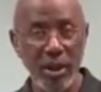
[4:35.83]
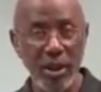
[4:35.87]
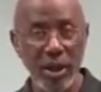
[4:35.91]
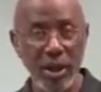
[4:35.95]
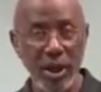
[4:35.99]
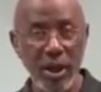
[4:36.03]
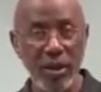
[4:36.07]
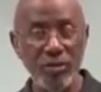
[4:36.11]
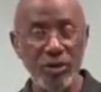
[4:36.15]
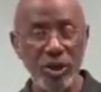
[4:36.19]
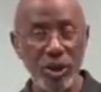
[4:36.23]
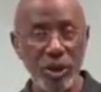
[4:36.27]

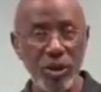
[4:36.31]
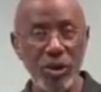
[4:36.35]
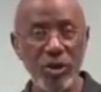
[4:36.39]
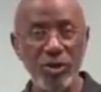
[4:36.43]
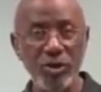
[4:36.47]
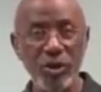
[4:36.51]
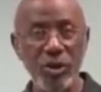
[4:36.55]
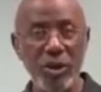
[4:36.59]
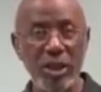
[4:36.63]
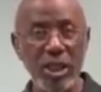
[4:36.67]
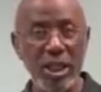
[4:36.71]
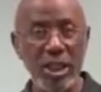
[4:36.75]
of
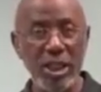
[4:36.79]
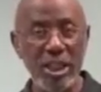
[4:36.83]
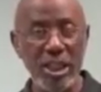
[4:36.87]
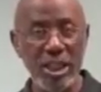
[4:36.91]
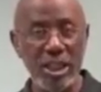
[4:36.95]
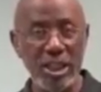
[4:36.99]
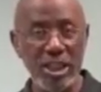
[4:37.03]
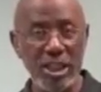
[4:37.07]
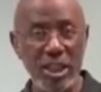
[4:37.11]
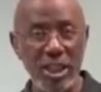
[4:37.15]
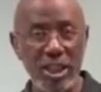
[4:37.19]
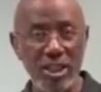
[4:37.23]
children in
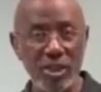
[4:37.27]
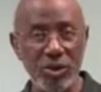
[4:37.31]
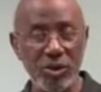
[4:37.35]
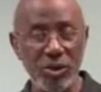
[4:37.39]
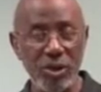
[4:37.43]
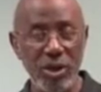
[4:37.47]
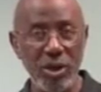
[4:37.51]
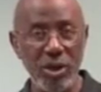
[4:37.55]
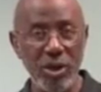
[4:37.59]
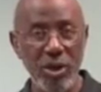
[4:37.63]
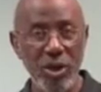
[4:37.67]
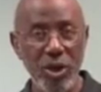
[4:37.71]
this
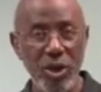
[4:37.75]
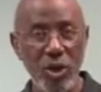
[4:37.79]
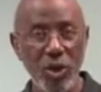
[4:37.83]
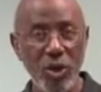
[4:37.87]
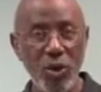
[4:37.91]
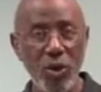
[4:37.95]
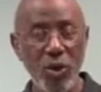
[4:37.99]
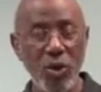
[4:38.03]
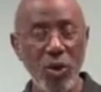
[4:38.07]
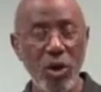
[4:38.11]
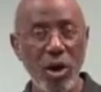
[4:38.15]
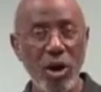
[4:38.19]
district
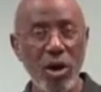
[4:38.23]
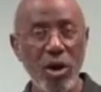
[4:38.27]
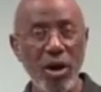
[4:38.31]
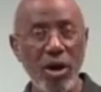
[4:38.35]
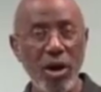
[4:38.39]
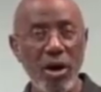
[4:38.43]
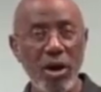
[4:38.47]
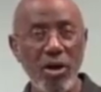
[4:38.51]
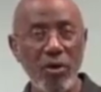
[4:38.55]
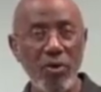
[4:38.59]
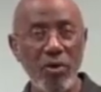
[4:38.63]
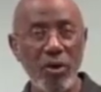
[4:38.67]
who are
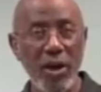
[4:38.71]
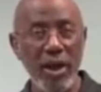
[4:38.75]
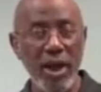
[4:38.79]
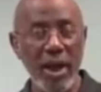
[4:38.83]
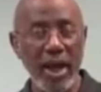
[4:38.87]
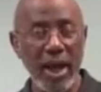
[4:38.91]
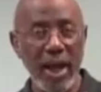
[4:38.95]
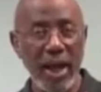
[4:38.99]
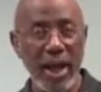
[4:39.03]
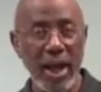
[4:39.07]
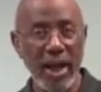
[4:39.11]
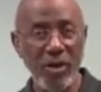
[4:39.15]
of
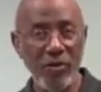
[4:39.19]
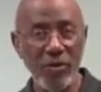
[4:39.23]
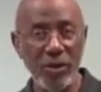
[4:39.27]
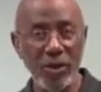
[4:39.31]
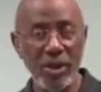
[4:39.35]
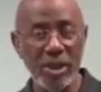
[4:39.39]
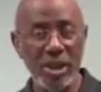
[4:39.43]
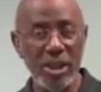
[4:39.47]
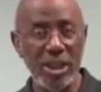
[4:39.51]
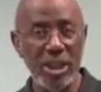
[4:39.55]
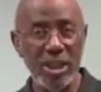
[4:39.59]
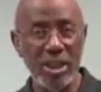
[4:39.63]

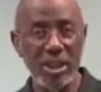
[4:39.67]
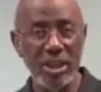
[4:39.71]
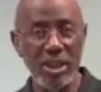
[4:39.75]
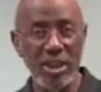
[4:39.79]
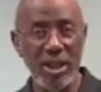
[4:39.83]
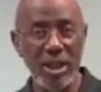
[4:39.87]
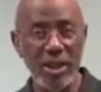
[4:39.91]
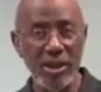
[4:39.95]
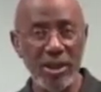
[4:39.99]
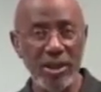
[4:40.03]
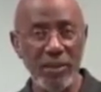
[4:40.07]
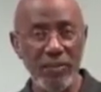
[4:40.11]
African
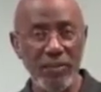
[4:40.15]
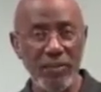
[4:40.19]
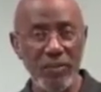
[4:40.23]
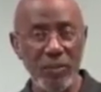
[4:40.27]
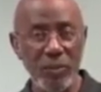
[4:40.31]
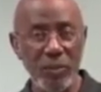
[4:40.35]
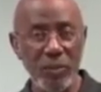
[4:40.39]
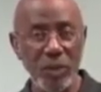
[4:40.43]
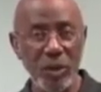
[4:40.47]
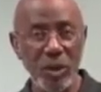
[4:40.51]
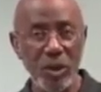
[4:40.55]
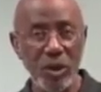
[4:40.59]
descent
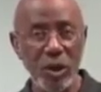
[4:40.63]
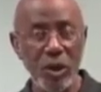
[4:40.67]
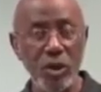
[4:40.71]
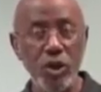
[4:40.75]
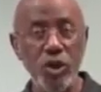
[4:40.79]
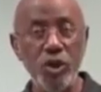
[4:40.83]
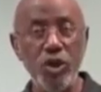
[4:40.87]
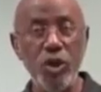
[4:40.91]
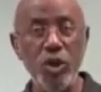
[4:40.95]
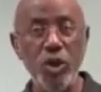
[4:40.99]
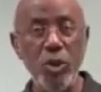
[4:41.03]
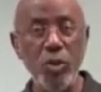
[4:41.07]

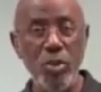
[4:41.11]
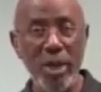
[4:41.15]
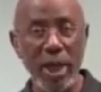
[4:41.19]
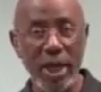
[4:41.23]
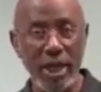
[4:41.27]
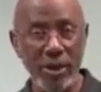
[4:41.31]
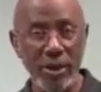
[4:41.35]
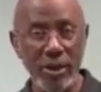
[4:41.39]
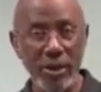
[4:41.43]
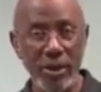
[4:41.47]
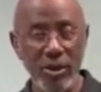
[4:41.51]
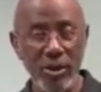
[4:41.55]
do
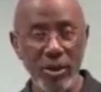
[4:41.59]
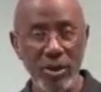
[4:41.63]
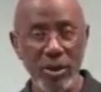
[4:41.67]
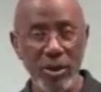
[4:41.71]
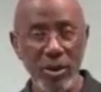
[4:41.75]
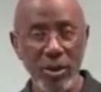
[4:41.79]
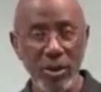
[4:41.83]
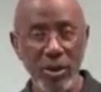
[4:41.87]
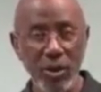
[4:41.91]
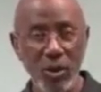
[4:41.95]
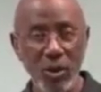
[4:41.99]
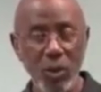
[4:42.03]
better
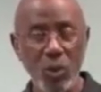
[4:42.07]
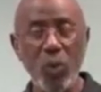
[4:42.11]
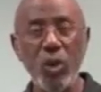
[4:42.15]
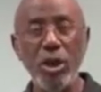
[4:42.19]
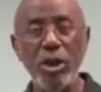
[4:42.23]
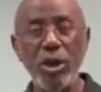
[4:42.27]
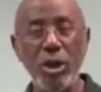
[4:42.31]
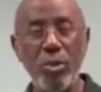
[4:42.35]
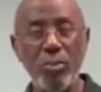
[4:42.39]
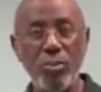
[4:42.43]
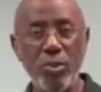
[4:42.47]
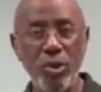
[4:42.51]
when
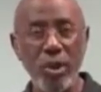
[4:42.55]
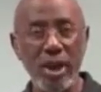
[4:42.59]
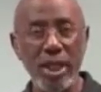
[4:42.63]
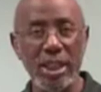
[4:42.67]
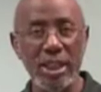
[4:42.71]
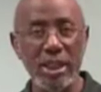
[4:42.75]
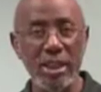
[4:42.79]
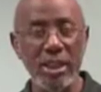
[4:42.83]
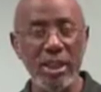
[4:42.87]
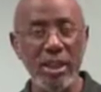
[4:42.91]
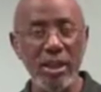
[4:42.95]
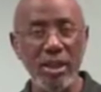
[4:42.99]
the
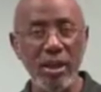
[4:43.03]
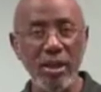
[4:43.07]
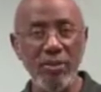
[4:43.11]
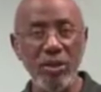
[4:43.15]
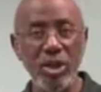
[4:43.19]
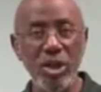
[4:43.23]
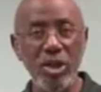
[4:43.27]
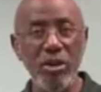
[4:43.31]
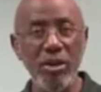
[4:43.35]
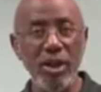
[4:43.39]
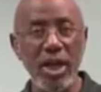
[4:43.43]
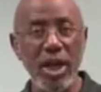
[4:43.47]
President of
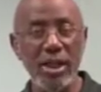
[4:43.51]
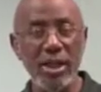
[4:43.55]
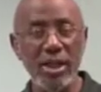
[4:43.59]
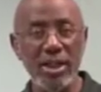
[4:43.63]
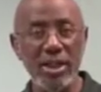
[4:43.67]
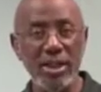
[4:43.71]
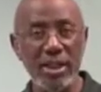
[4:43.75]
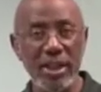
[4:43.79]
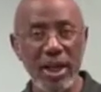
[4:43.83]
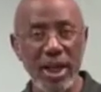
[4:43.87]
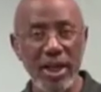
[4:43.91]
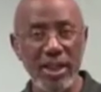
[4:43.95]
the United
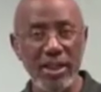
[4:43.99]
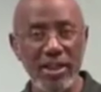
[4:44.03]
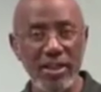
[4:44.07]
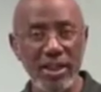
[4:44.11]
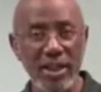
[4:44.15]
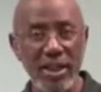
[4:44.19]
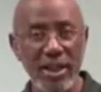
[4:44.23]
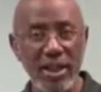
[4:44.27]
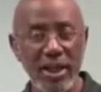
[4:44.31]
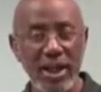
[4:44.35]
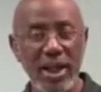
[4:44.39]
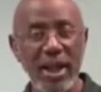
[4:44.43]
States
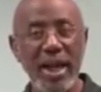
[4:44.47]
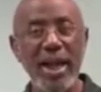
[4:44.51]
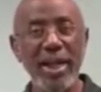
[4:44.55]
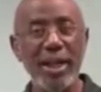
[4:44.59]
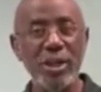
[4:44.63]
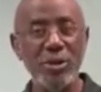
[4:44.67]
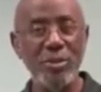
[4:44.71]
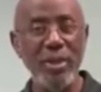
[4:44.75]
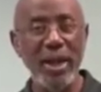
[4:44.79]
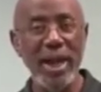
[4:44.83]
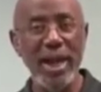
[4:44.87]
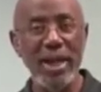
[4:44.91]

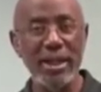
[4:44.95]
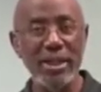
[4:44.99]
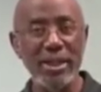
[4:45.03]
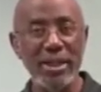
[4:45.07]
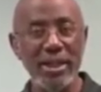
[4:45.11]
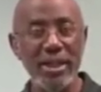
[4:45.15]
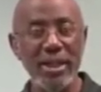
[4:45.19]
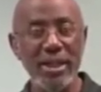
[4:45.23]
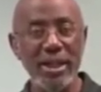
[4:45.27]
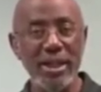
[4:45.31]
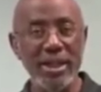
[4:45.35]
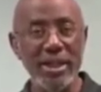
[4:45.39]
has passed
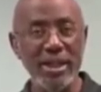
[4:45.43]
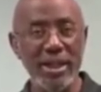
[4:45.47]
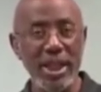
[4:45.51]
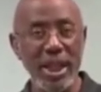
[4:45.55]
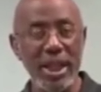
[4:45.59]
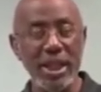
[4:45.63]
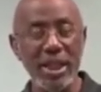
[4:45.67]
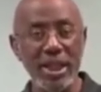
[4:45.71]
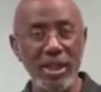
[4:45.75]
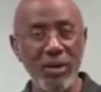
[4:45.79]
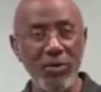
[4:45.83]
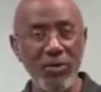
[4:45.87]
an
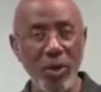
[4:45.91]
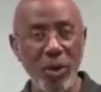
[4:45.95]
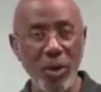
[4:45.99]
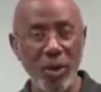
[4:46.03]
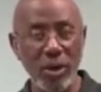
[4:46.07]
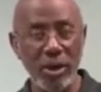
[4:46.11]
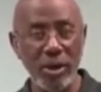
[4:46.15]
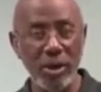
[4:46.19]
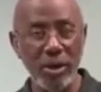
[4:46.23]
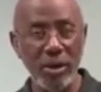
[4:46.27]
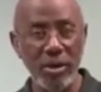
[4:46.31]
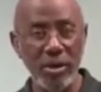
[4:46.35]
executive
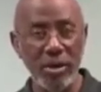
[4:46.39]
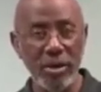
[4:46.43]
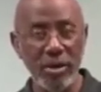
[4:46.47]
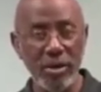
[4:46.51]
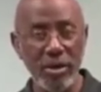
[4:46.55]
order